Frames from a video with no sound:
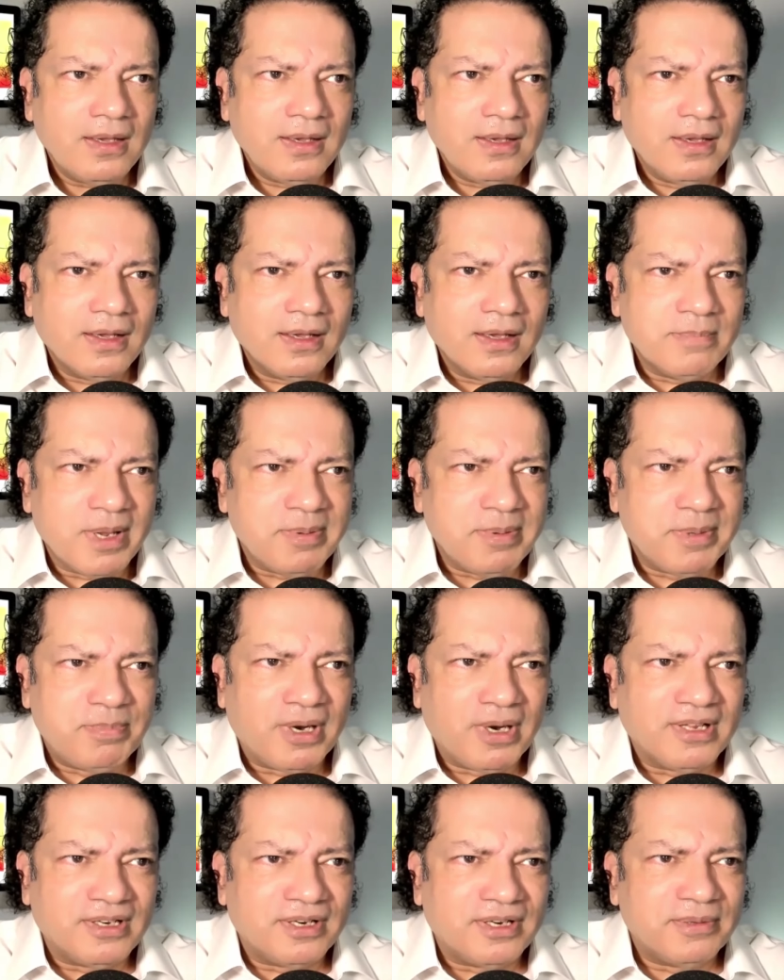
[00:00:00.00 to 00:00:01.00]
And maybe
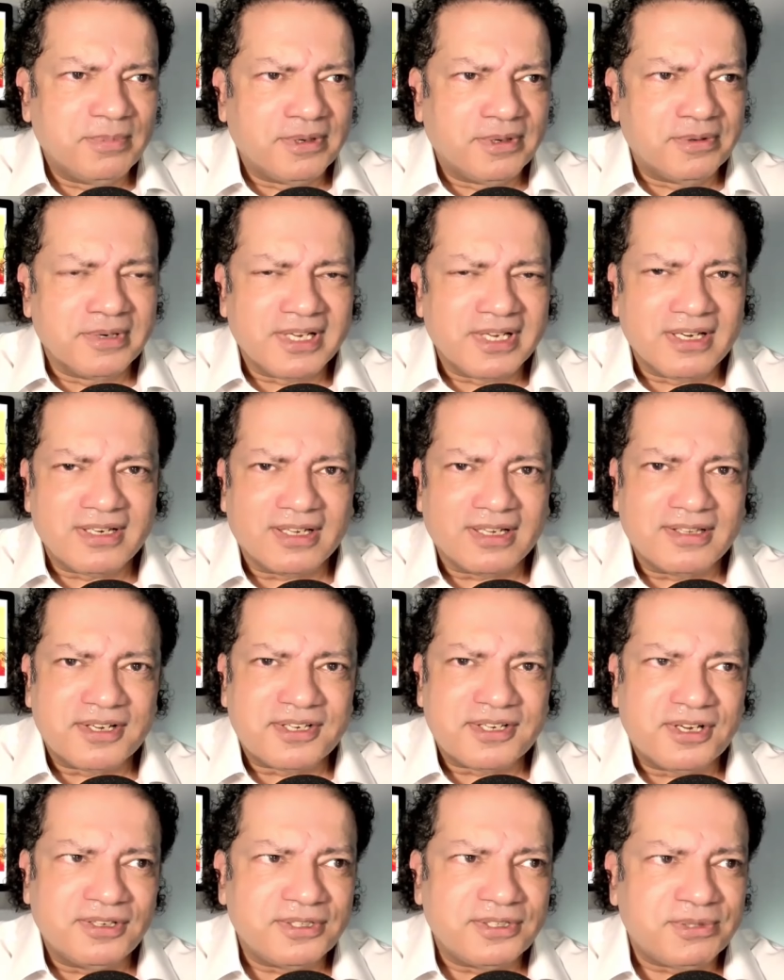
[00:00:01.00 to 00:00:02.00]
Brother Merwin can take the
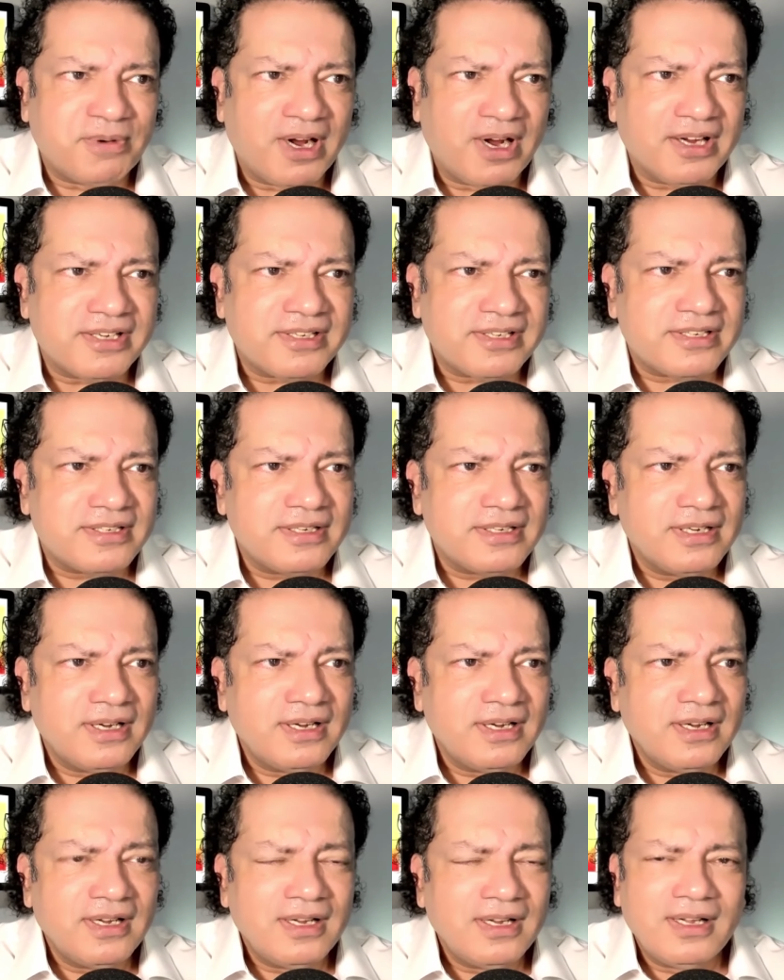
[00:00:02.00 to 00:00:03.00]
song twice.
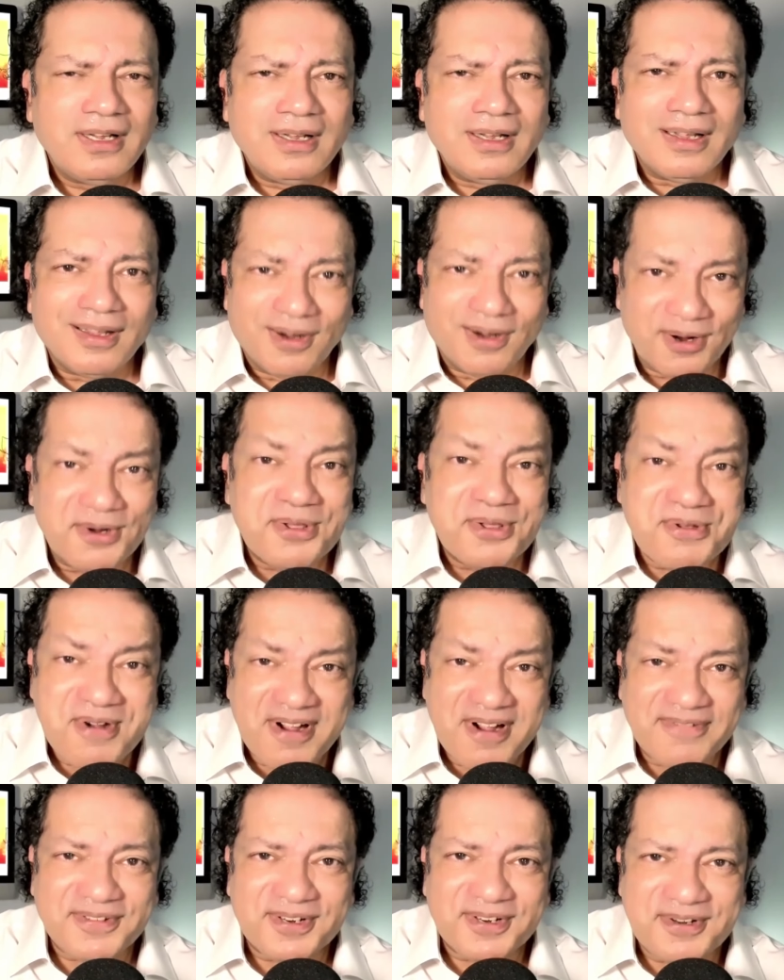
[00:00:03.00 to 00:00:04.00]
And all you
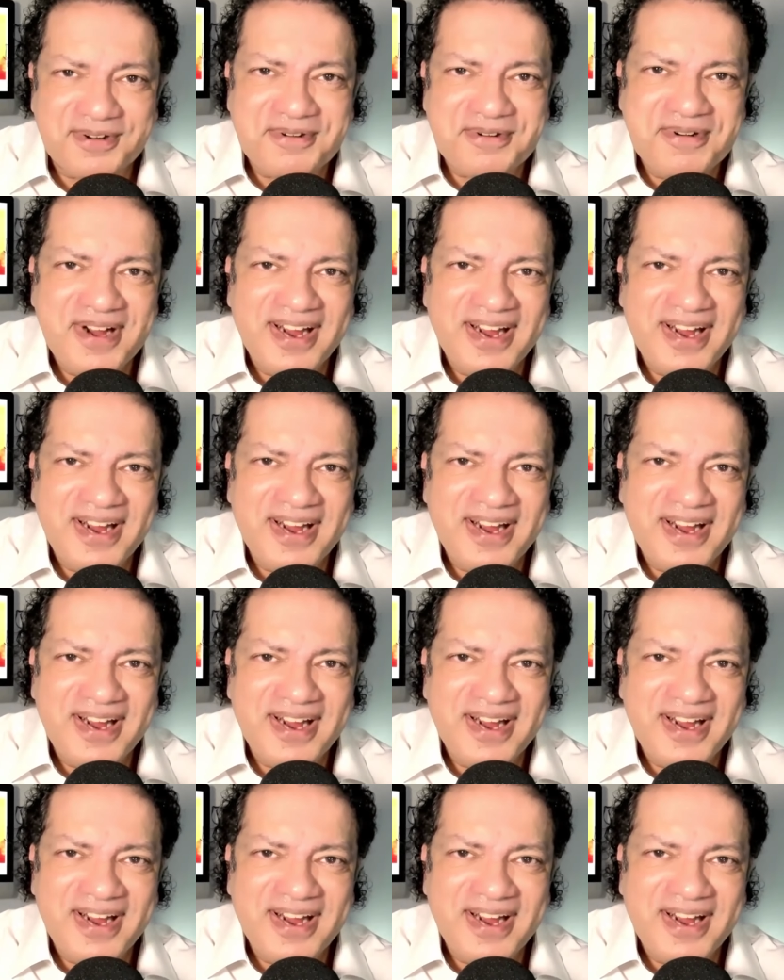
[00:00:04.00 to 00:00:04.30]
have to do,